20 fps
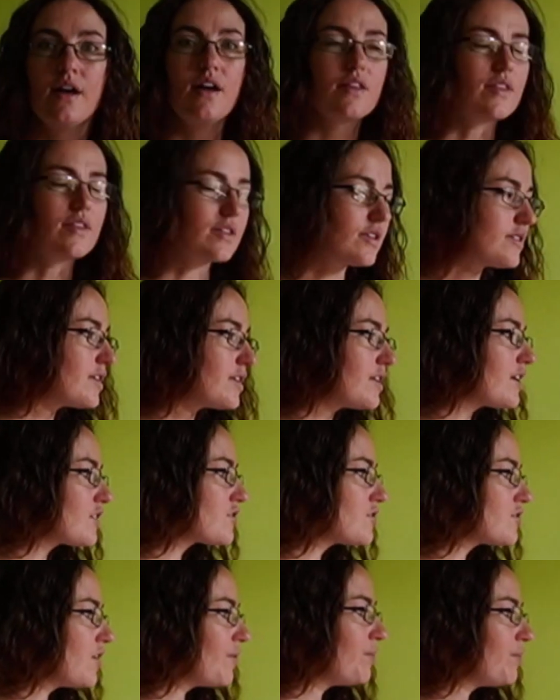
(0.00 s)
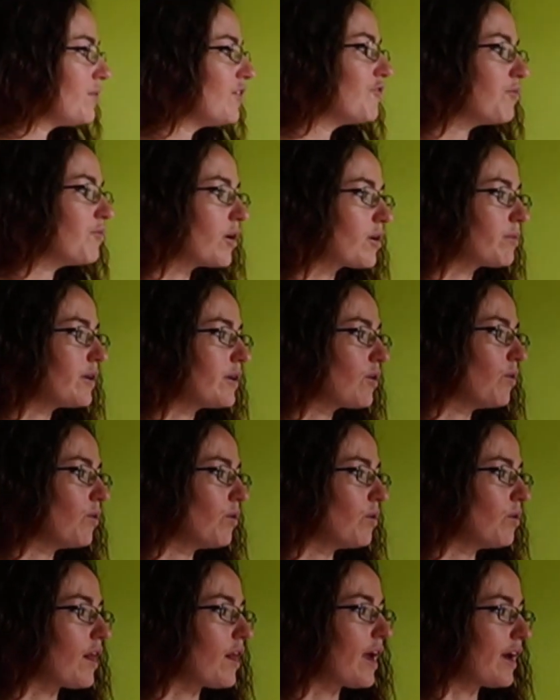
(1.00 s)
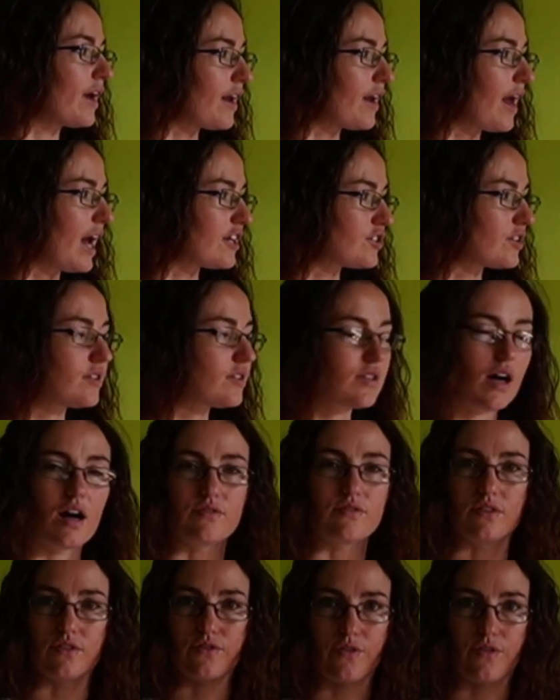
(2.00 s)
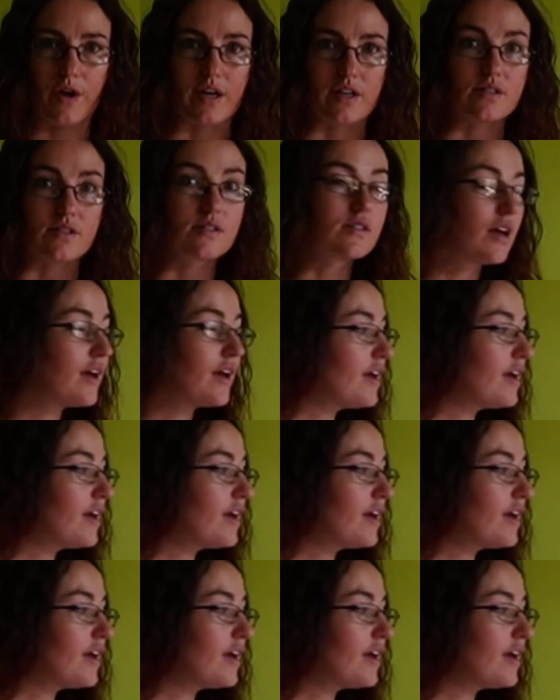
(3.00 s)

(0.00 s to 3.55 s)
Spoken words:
This is an example of what we call an adjectival phrase.